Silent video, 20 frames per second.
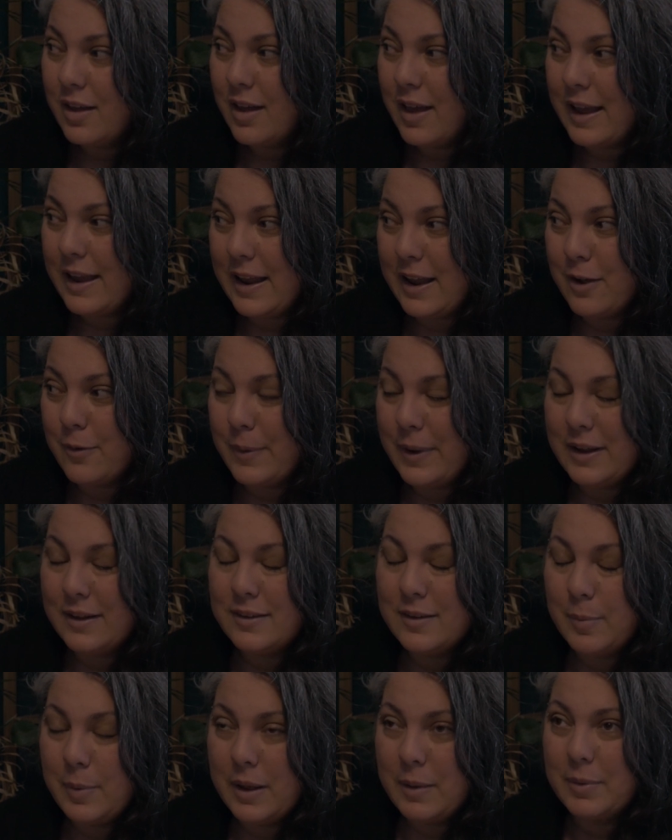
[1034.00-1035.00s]
I can't wait
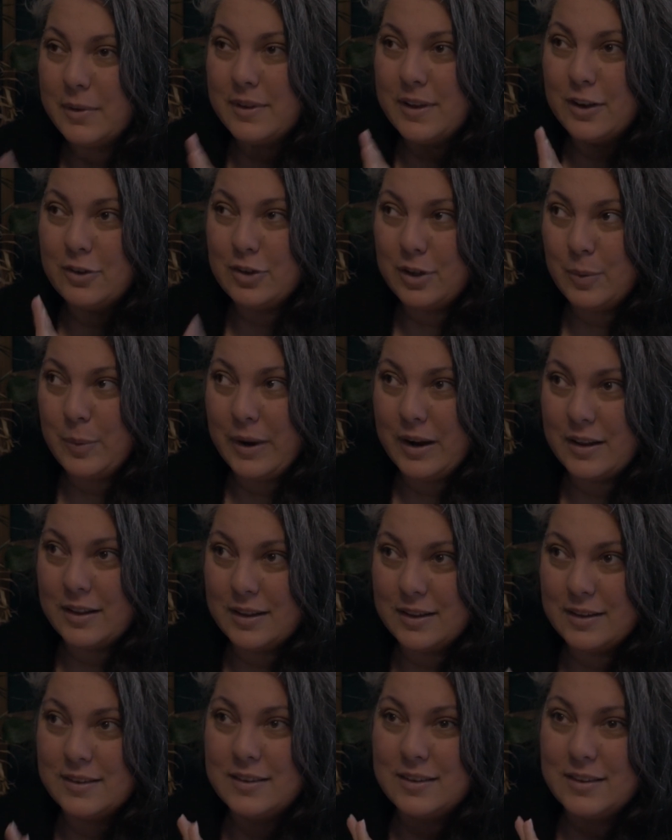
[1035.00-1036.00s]
to be able to actually wear
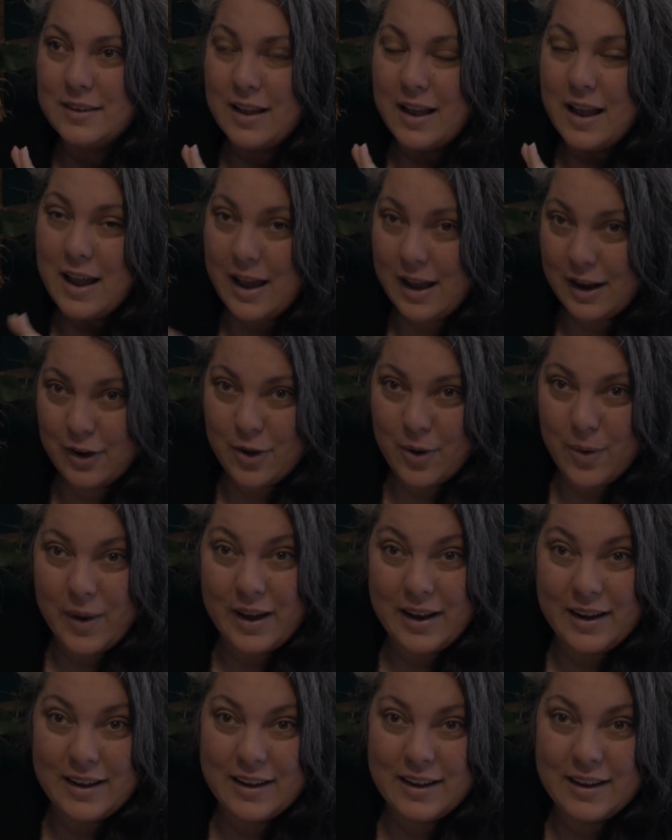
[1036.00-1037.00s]
this and go
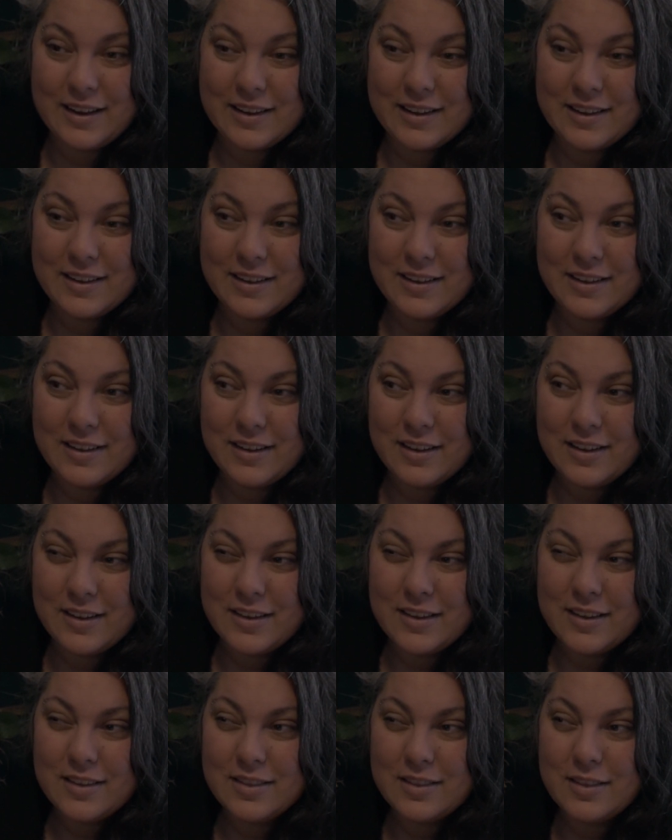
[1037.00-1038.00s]
hiking.
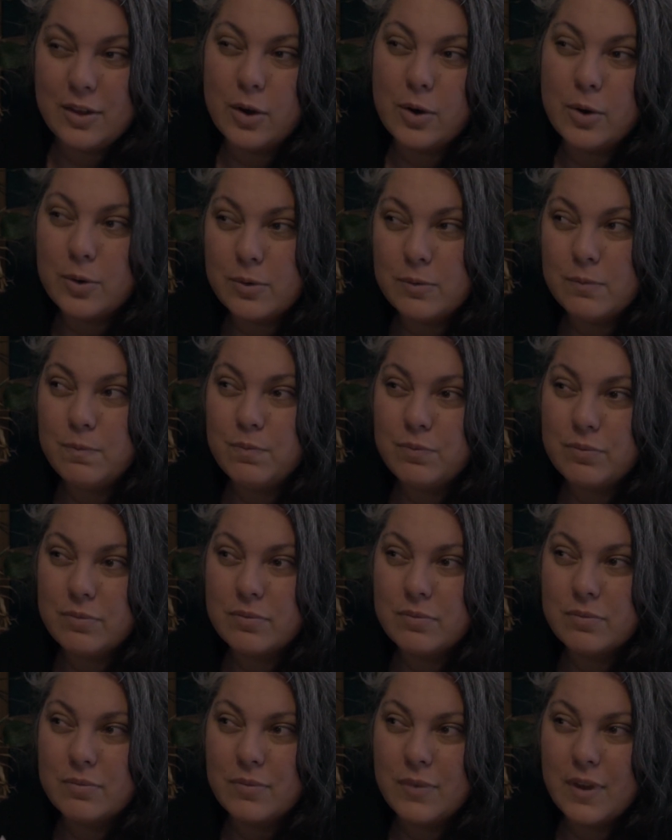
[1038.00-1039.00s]
Though
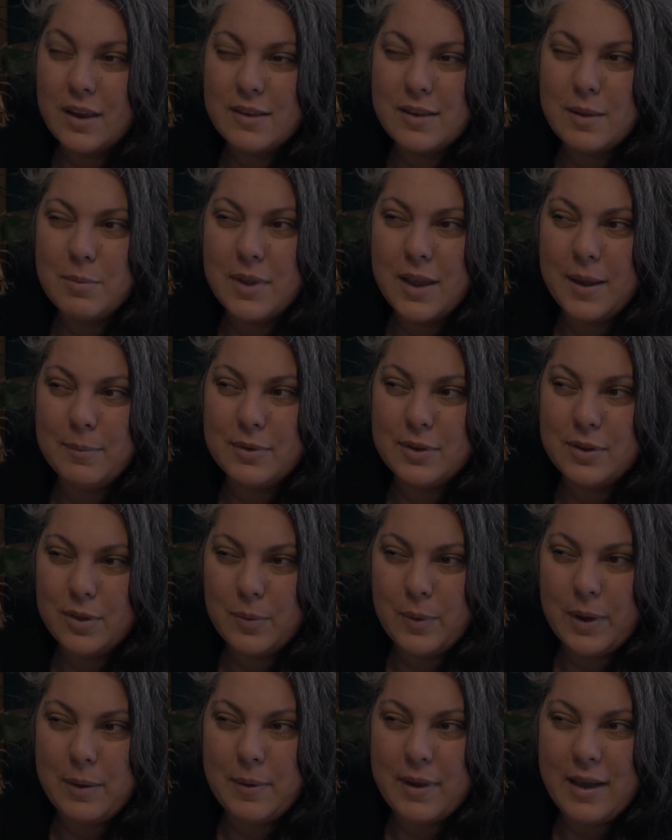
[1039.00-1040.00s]
sometimes the
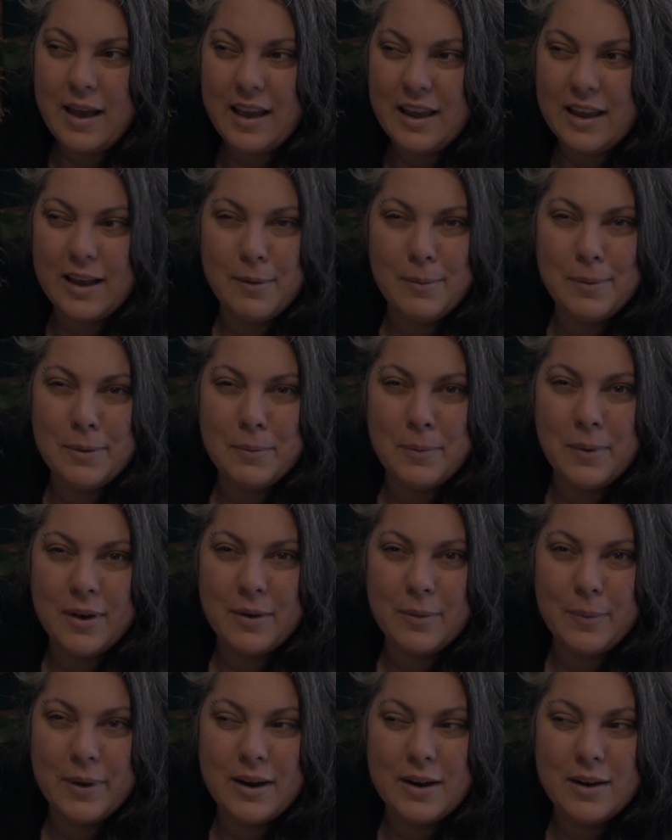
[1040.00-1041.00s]
way we hike, I wouldn't want to
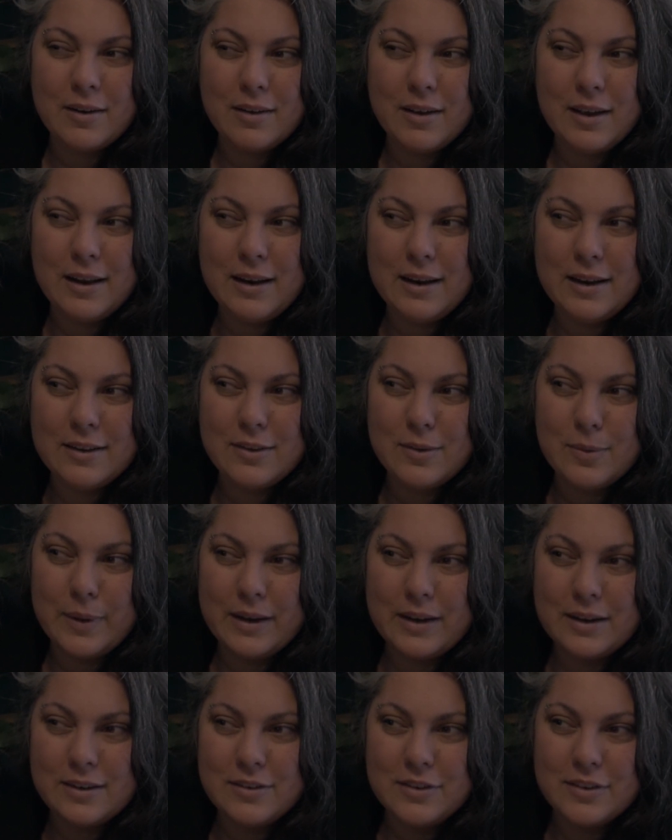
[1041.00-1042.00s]
wear a knit
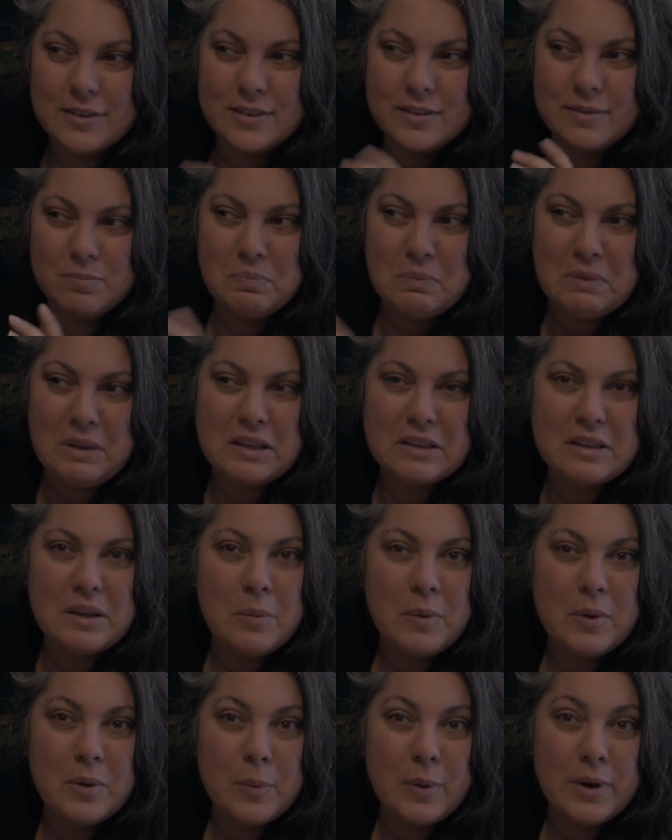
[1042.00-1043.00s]
sweater just because I
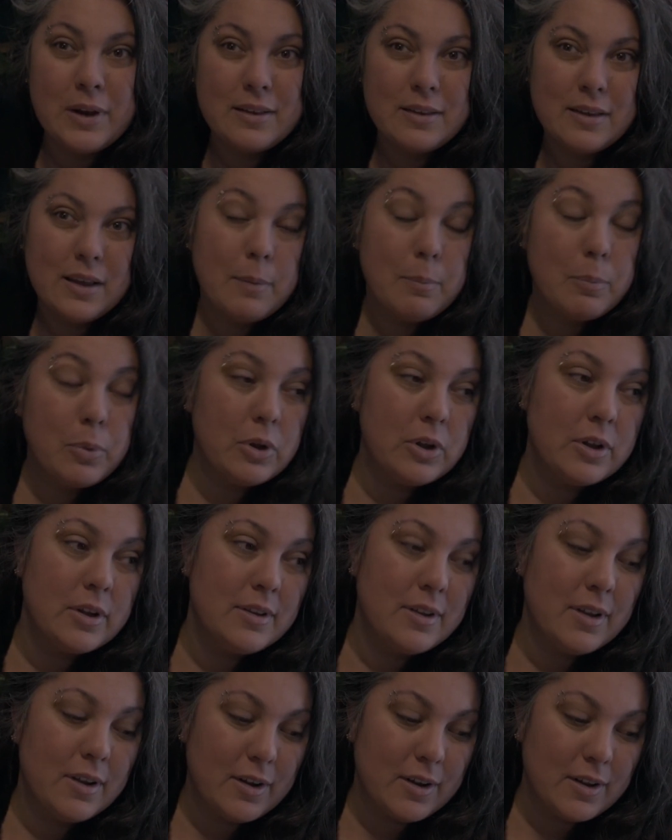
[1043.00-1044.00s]
wouldn't want it to get pulled
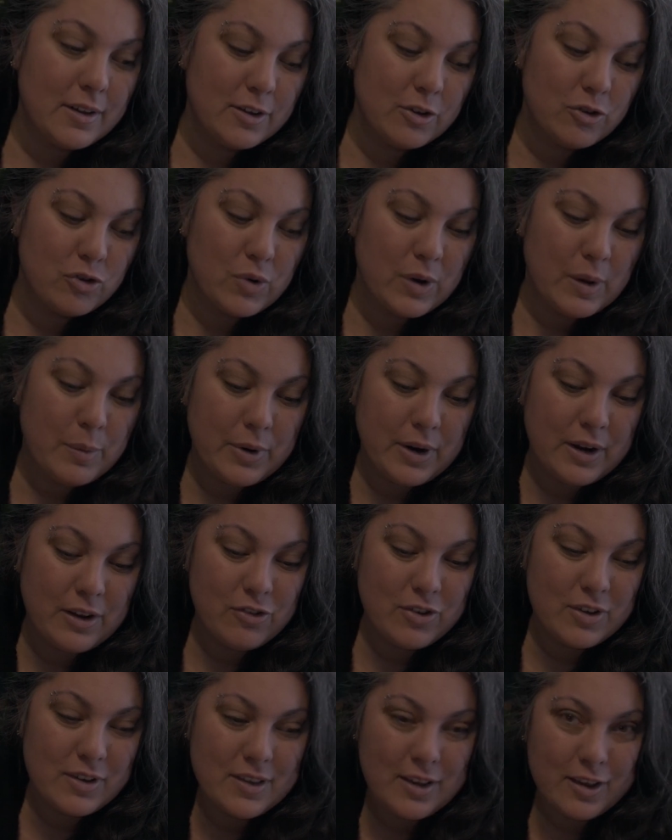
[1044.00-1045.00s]
on the tree
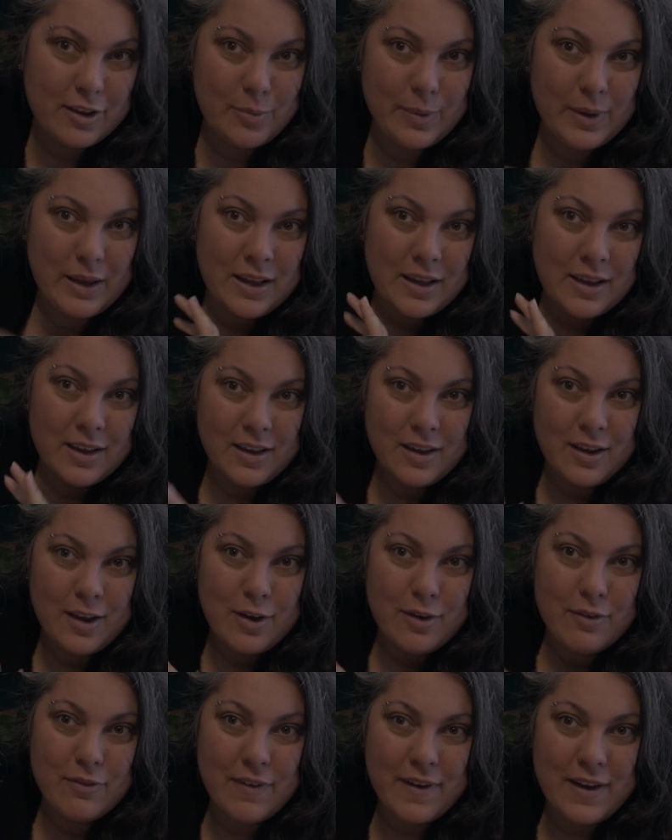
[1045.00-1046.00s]
branches as we
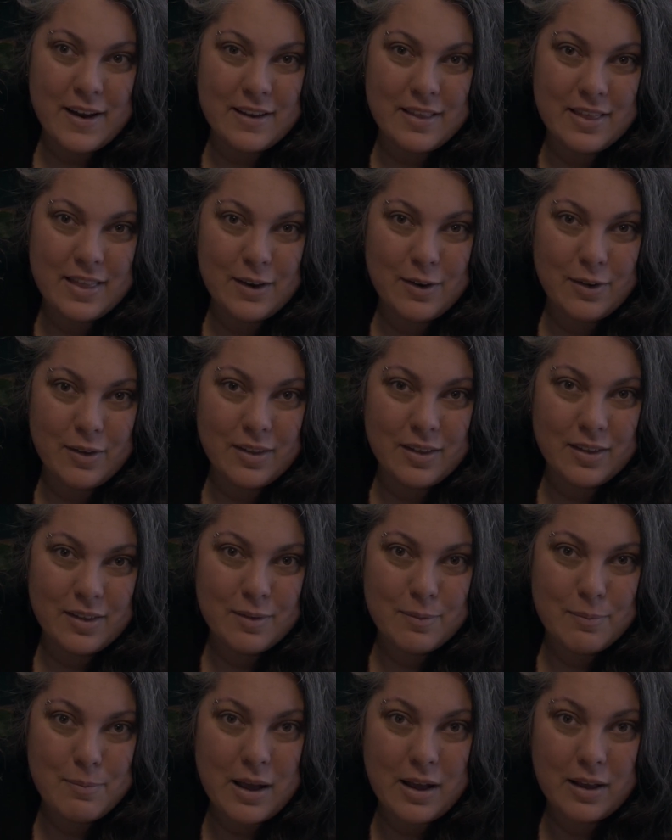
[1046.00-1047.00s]
find little
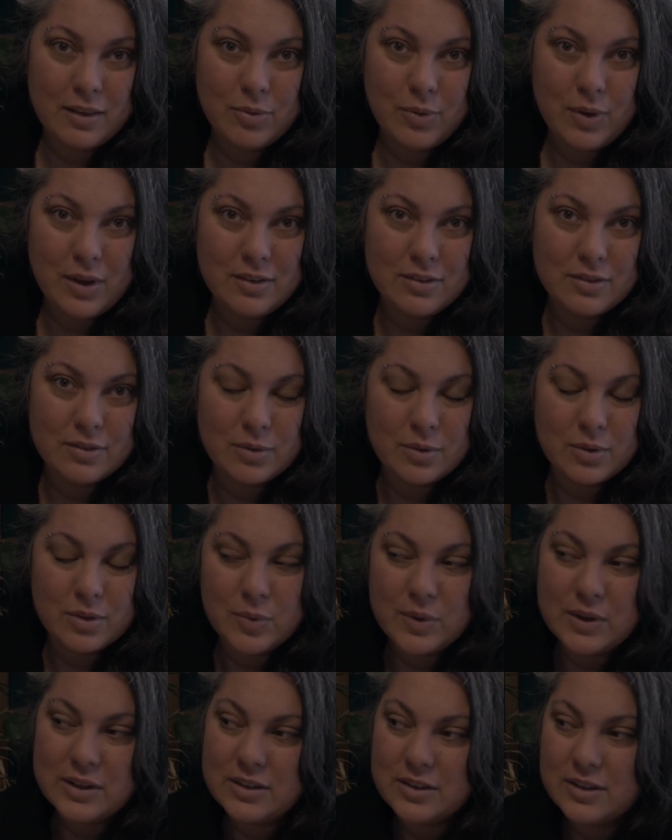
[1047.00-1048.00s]
pathways through the
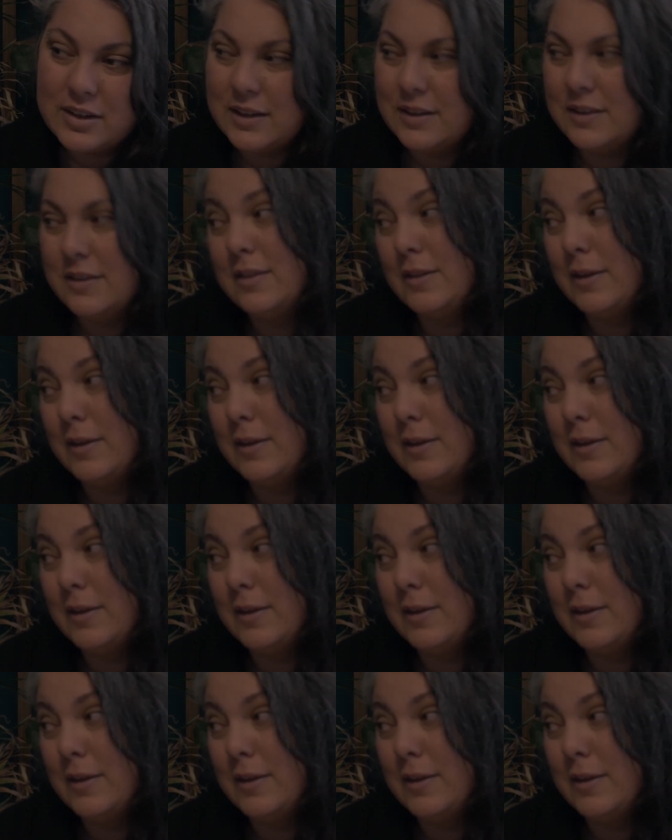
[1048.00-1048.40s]
wilderness.